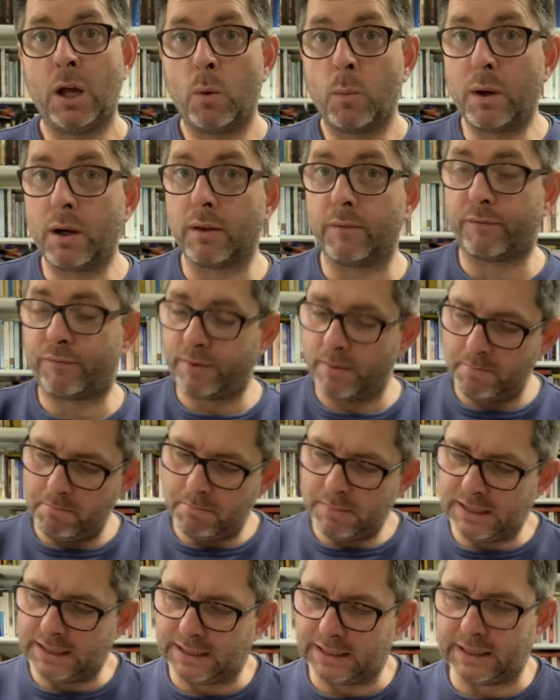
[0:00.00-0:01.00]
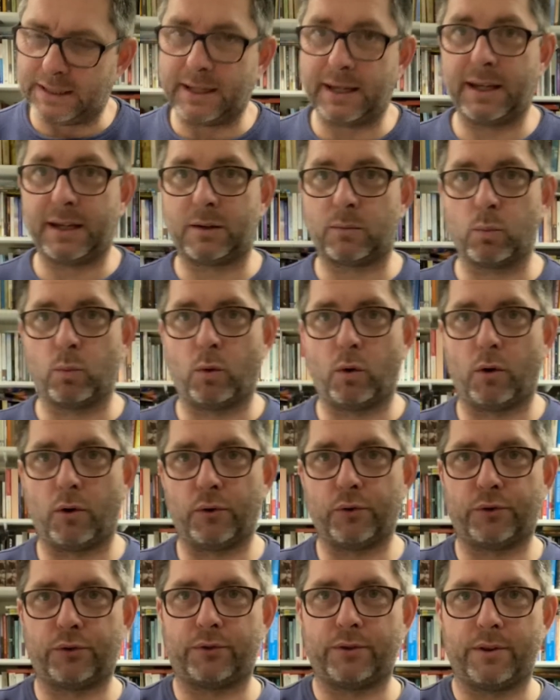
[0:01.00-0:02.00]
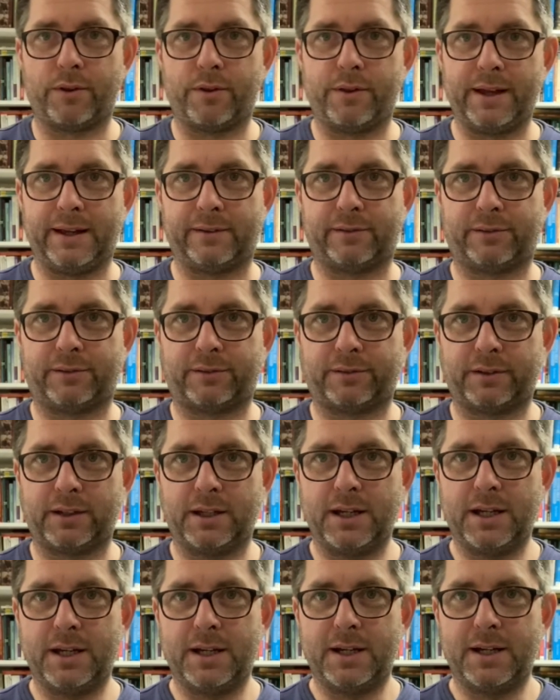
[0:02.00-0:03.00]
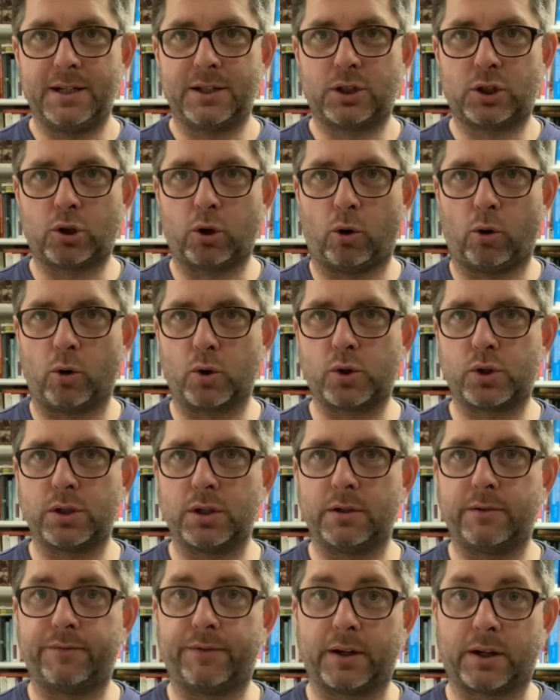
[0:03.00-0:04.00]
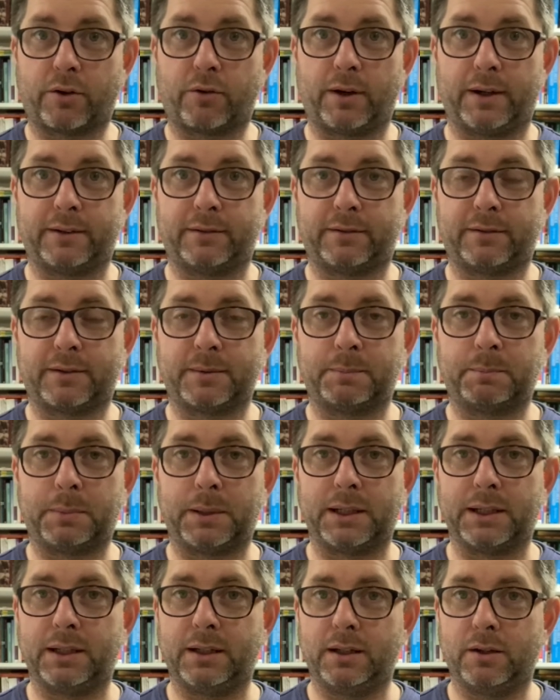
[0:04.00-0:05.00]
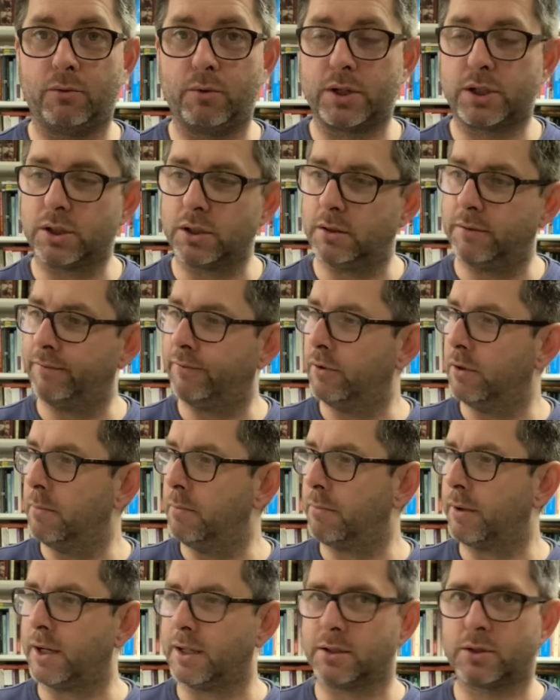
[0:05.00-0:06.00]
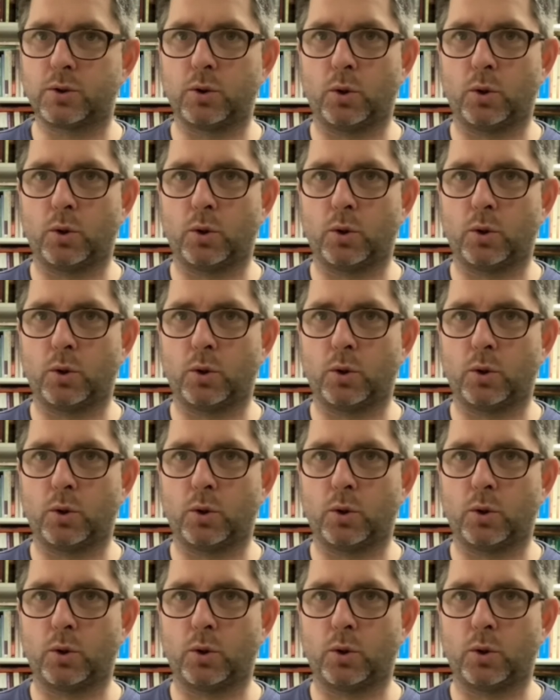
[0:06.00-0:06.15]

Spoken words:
Well, for me, it was this. Tortured for Christ by Richard Wurmbrand.